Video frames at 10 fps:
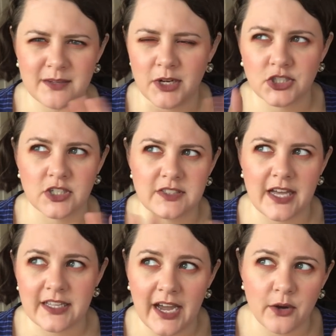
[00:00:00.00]
I'm not sure
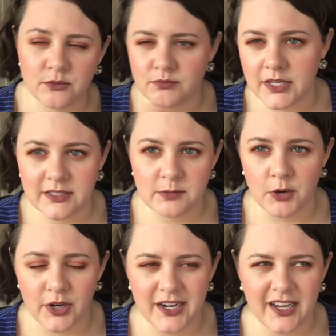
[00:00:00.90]
exactly how it's
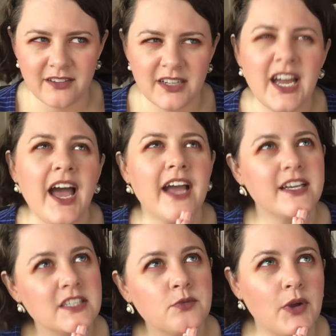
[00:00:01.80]
broken down. I
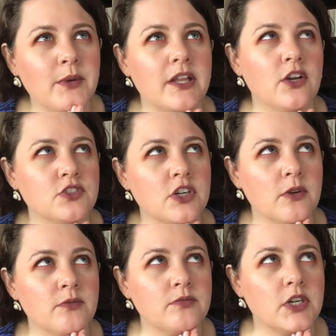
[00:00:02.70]
guess it's probably
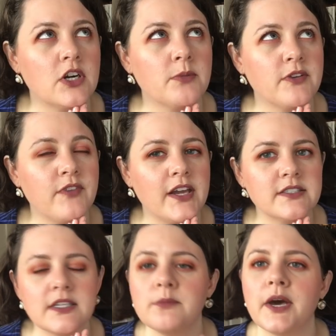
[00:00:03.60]
closer to, to urban
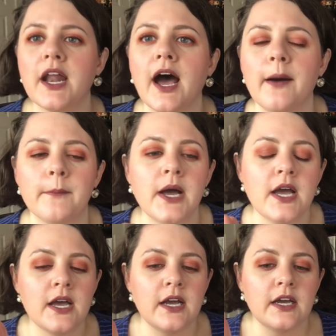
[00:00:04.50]
fantasy, but um,
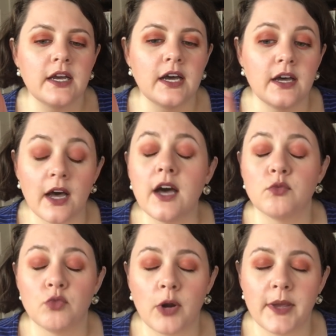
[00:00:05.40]

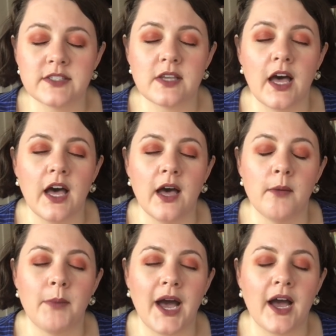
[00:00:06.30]
romance uh,
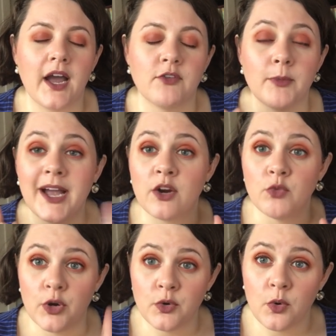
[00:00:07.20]
by Rebecca
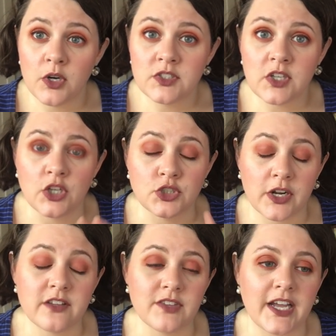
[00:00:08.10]
Roanhorse called
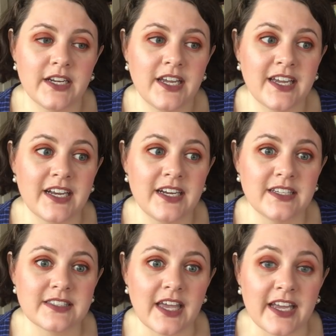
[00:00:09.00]
Trail of Lightning, and it
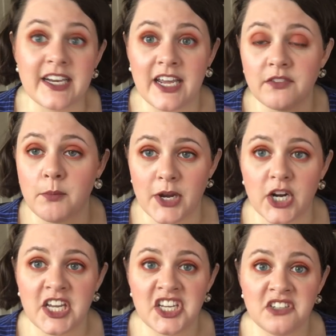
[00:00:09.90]
is like Native
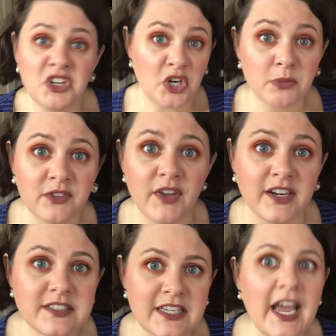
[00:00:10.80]
American urban
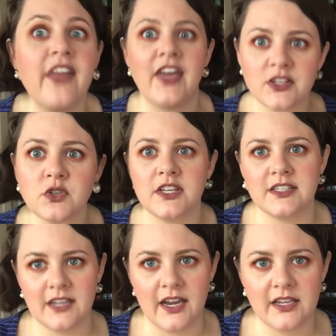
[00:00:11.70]
fantasy, and that's really
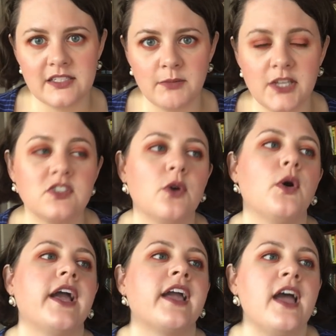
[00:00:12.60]
exciting to me. So,
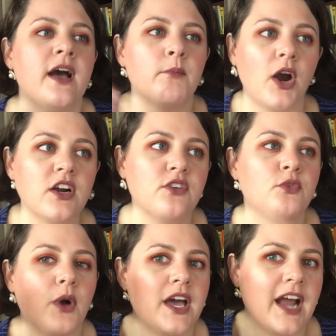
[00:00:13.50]
like, part of
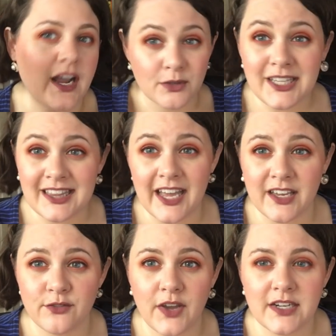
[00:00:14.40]
what I really like
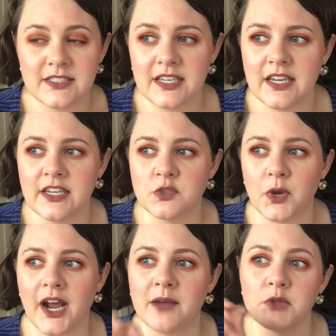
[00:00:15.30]
in fantasy is
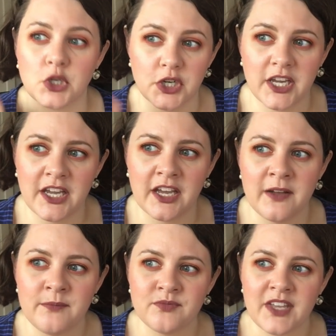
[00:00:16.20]
when I'm learning,
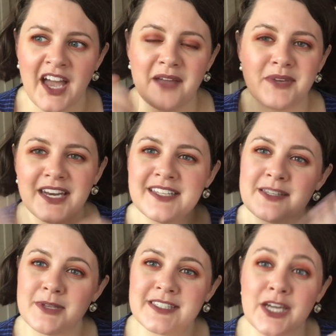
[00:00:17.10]
I'm getting
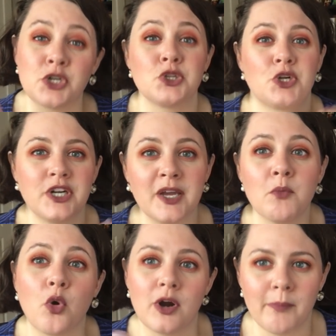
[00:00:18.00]
some insight or learning
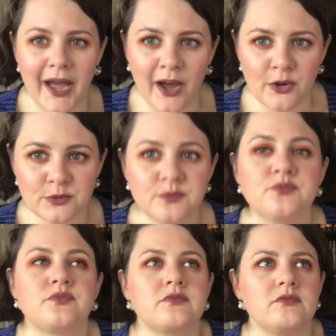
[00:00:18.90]
more about
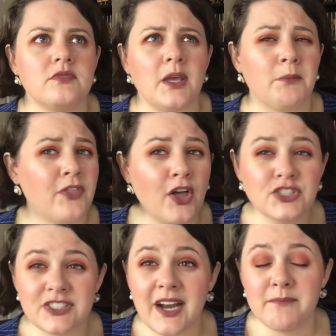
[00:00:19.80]

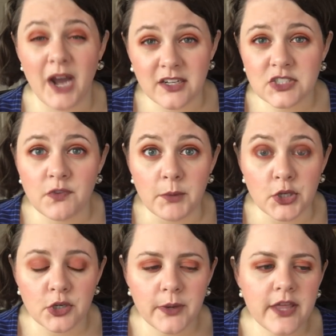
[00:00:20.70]
mythologies that I'm not as
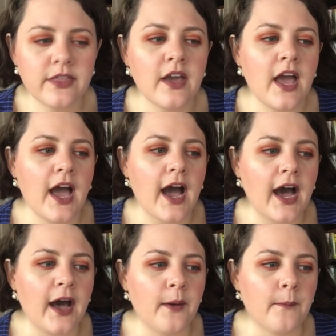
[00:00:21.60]
familiar with
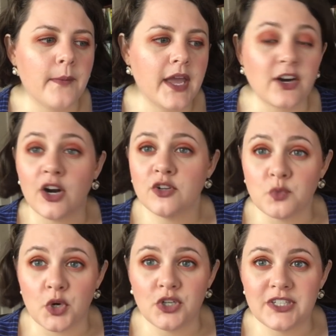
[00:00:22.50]
um, in our
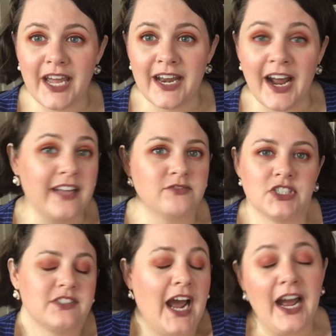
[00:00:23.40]
own world. And I
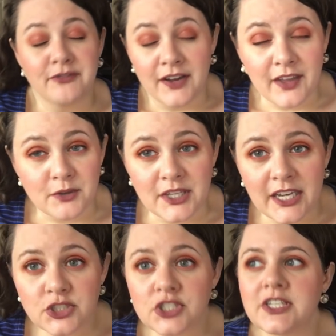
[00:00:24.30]
just, I find that really
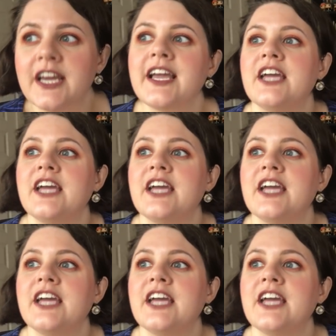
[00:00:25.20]
interesting.